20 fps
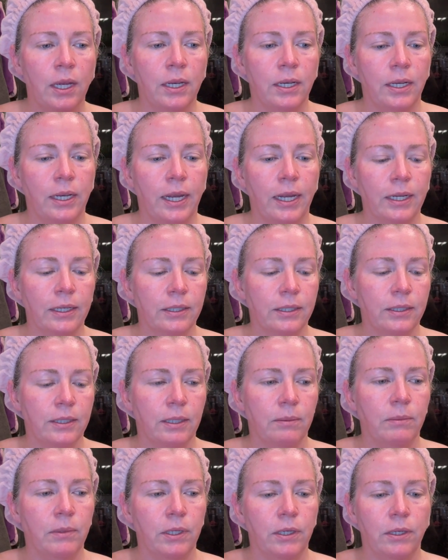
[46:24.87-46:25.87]
Next,
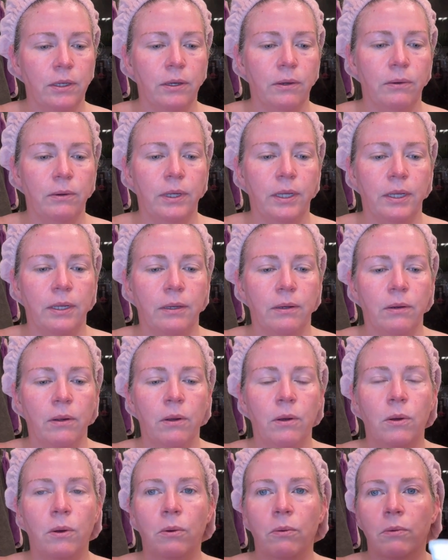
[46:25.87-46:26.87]
I'm gonna go in
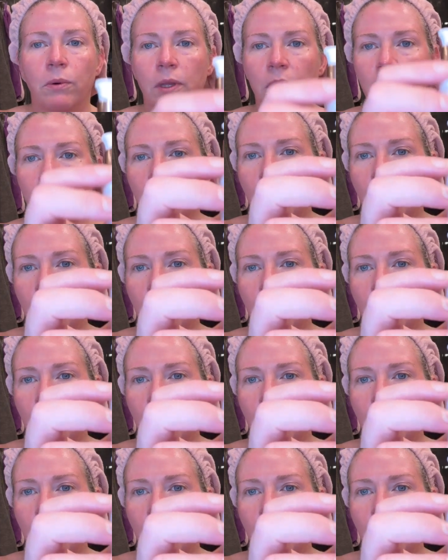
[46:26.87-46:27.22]
with